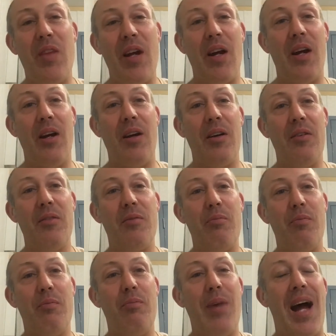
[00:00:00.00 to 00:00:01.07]
uh,
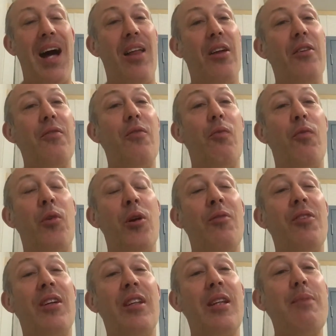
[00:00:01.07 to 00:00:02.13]
bal
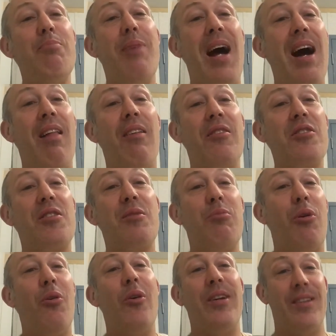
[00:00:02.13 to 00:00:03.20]
perfectly balanced
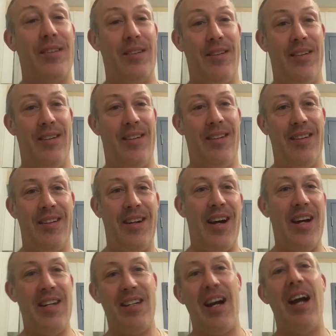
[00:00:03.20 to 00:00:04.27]
point.
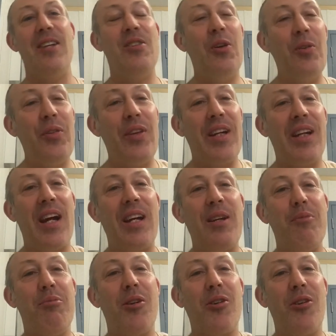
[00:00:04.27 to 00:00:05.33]
I, I don't think I
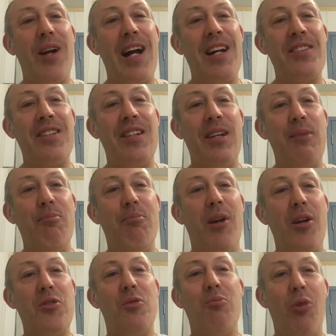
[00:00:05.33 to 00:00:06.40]
could procrastinate
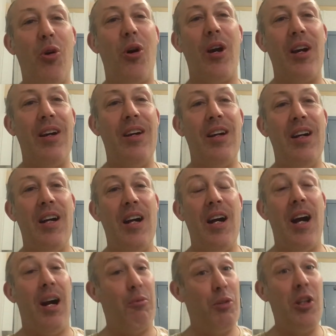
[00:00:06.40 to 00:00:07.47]
much more.
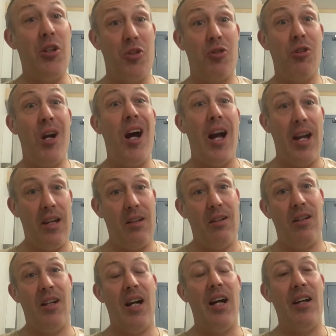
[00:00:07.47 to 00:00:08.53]
I'm going to try.
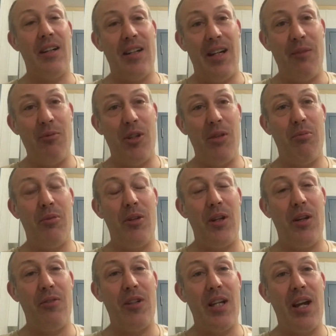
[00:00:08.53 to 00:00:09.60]
I, am going to put
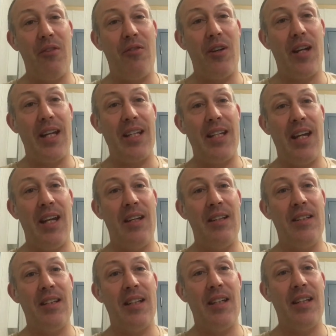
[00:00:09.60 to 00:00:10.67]
every effort I can
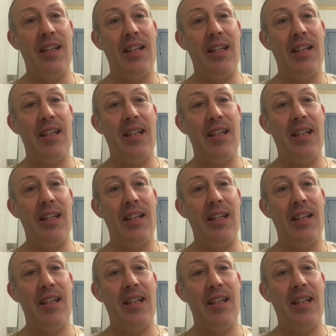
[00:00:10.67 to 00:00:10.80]
into